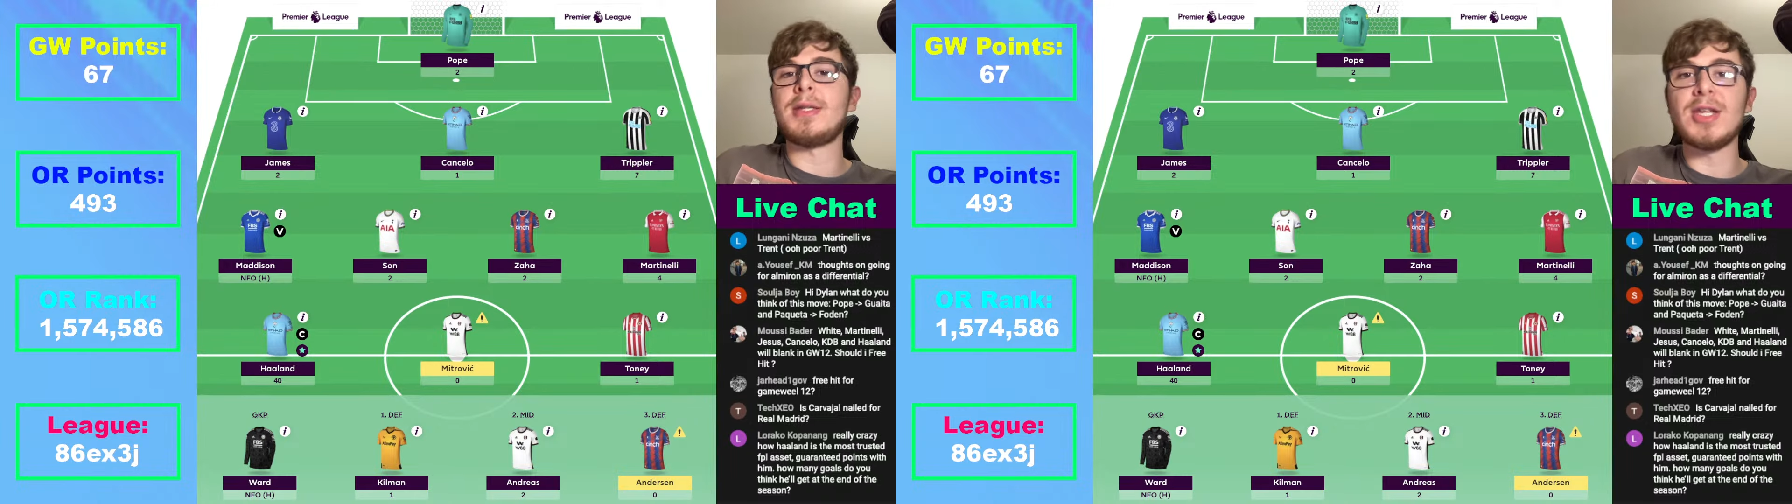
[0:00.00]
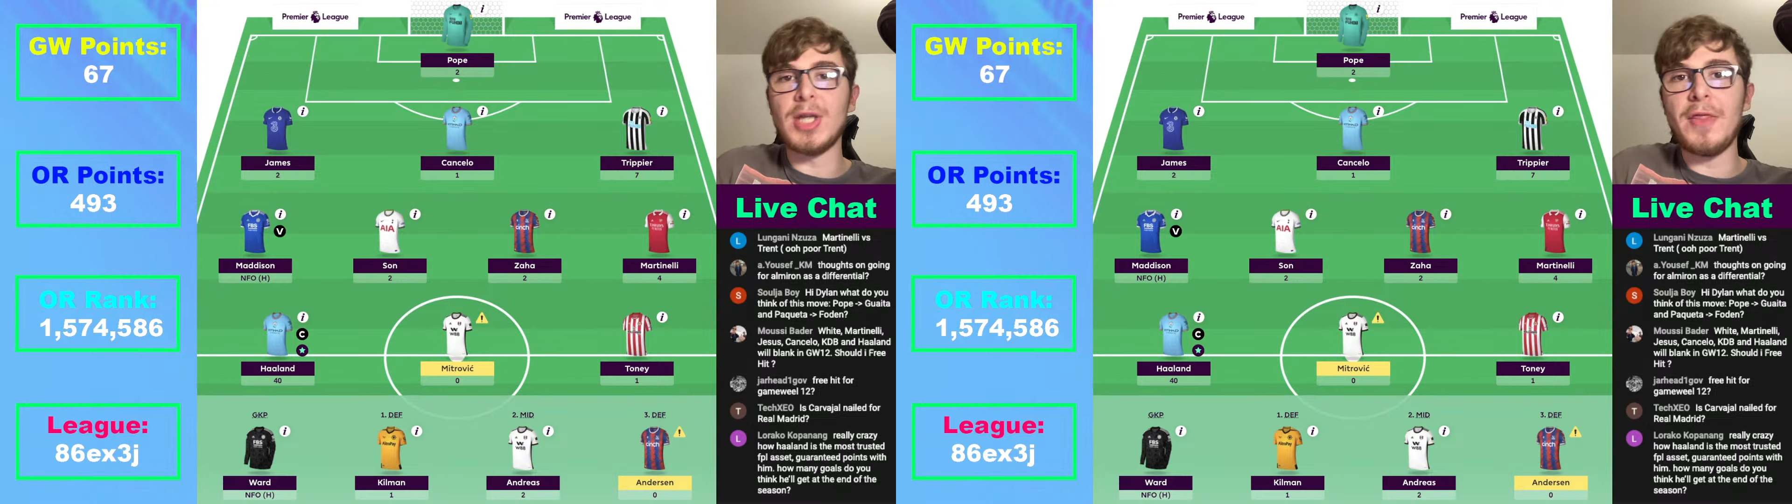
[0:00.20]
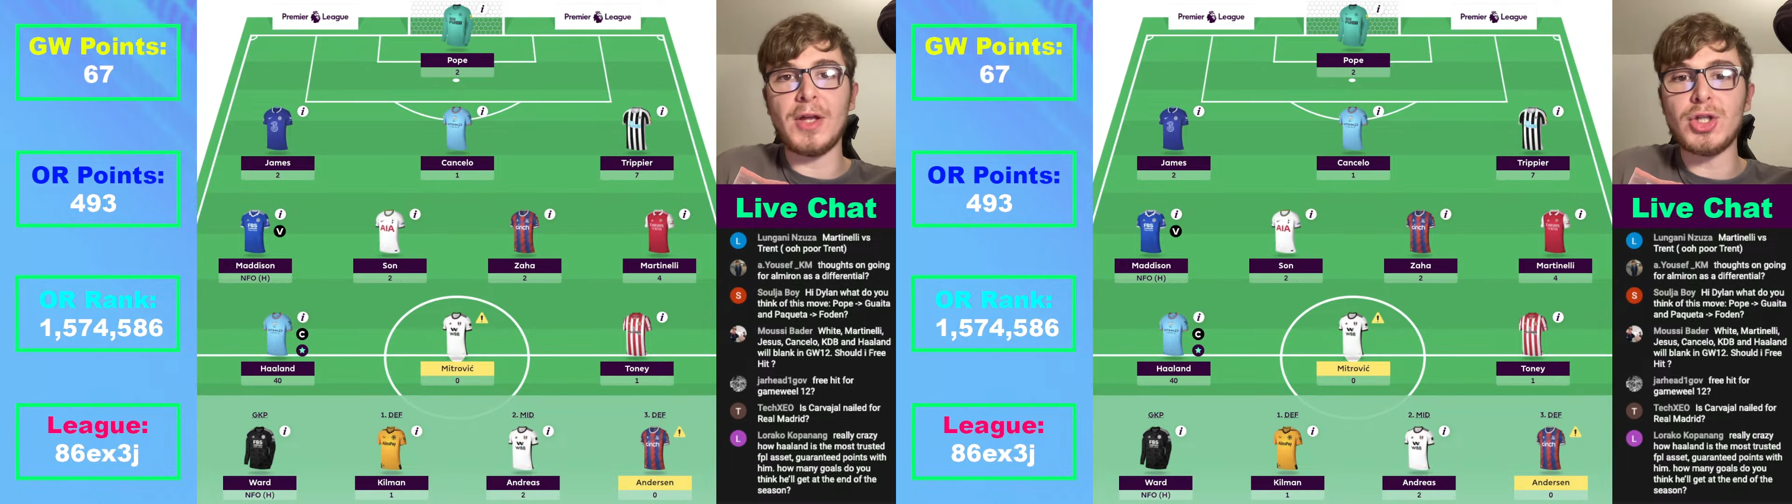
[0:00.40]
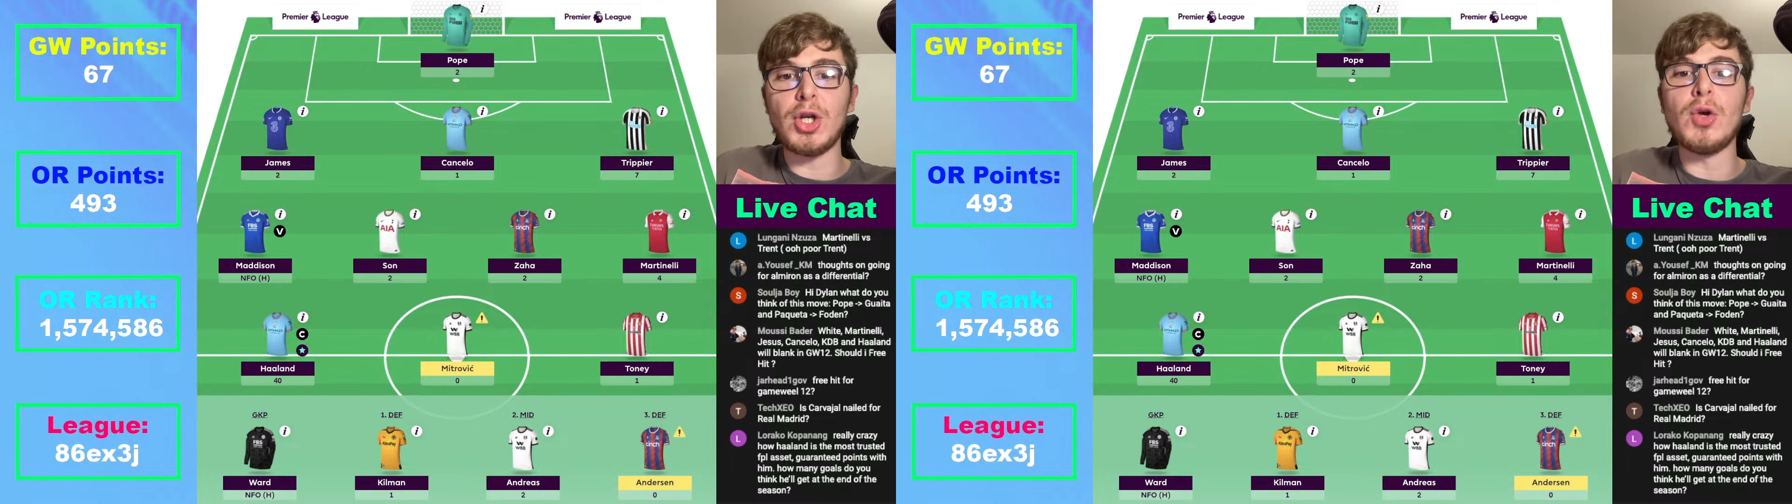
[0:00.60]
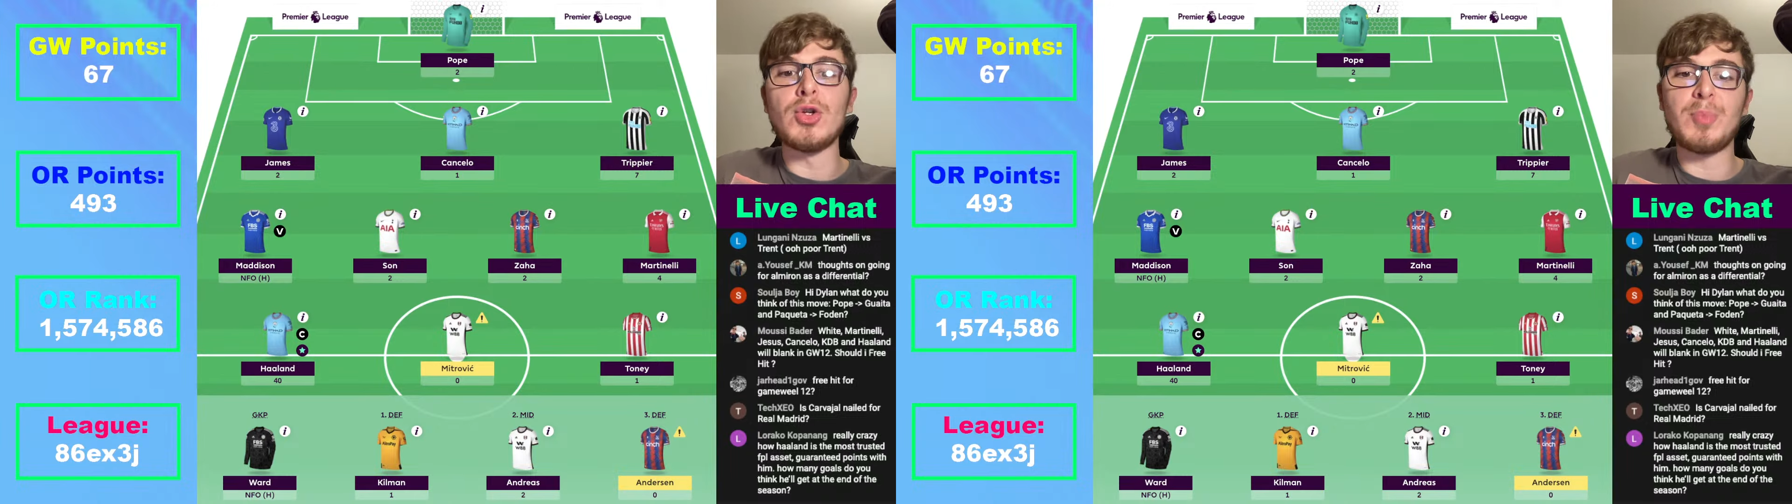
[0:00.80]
There's nothing to lose,